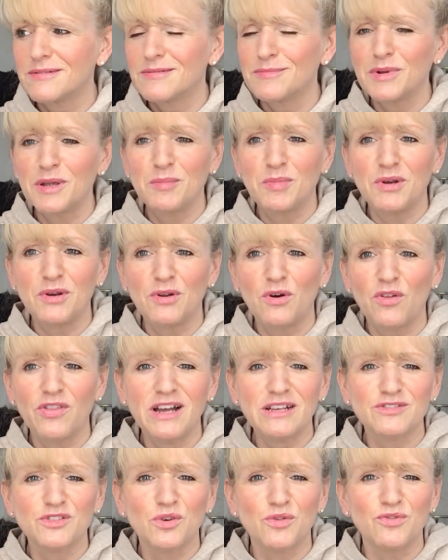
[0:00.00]
Maybe not.
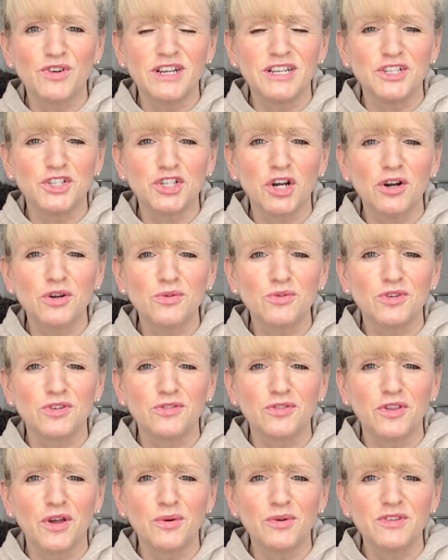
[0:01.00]
That's not really
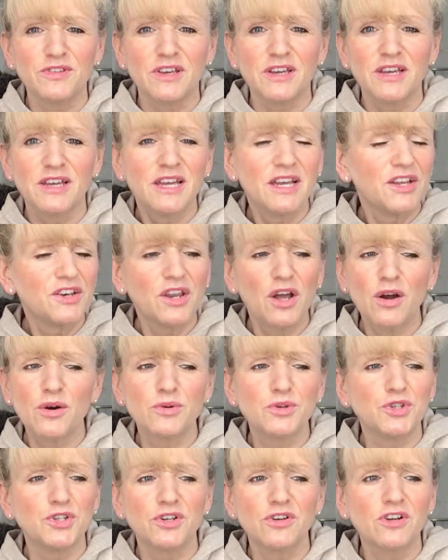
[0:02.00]
childhood though, is it? No, I
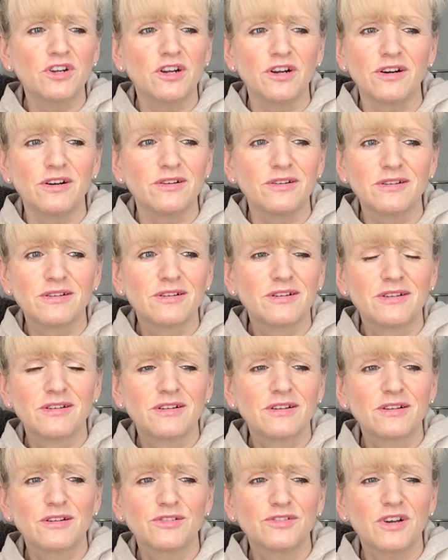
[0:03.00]
was younger,
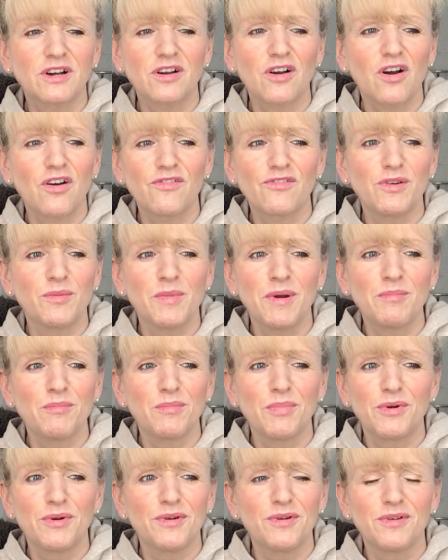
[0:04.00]
because I can't
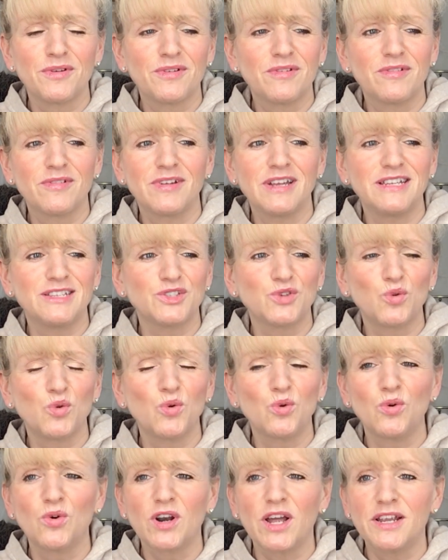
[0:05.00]
remember it
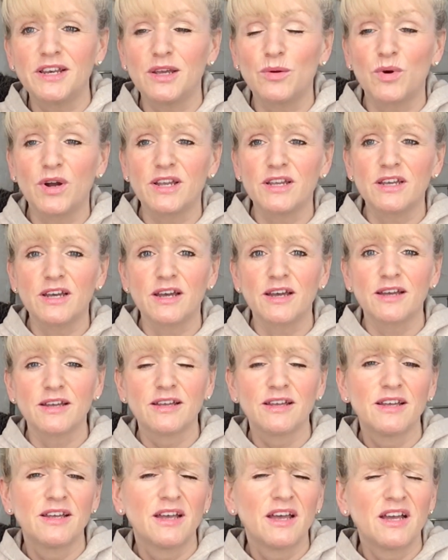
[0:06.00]
all. Anyway, yeah,
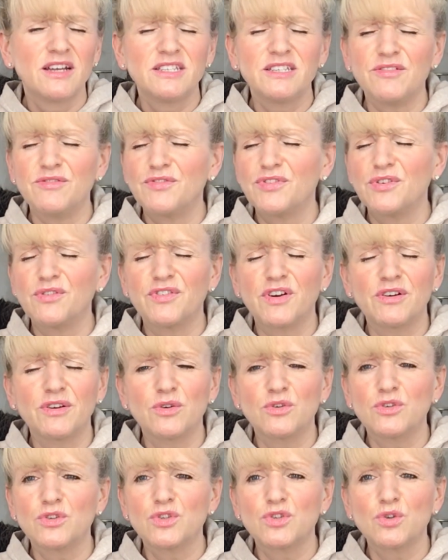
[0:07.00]
didn't feel very
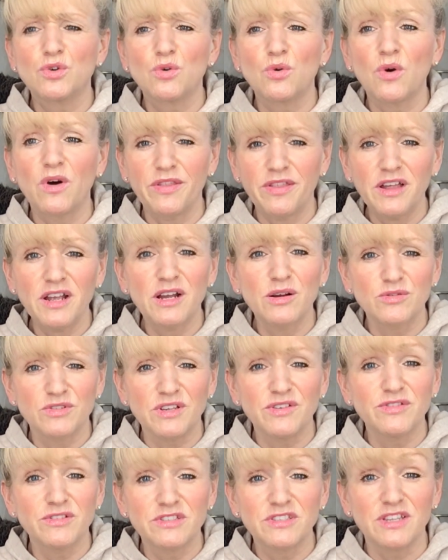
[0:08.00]
good at all. I think I was
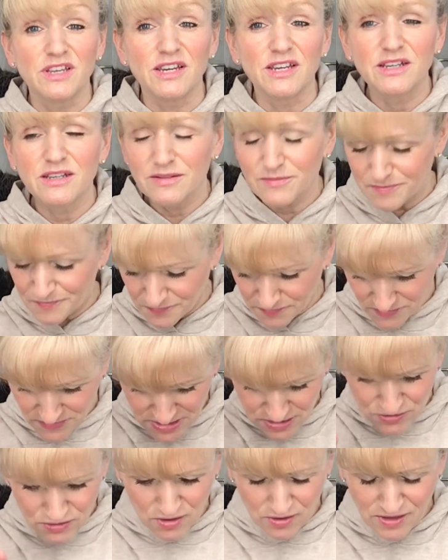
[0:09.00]
even sick.
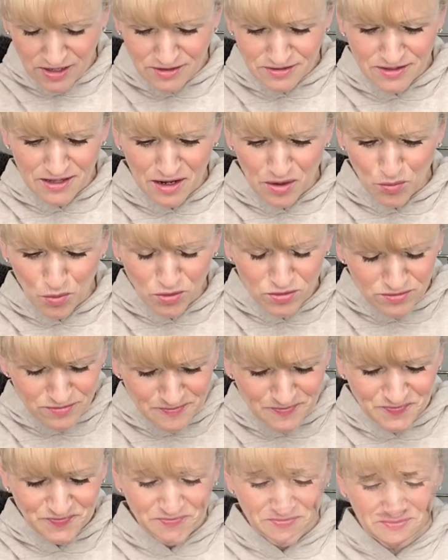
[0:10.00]
So that's that one.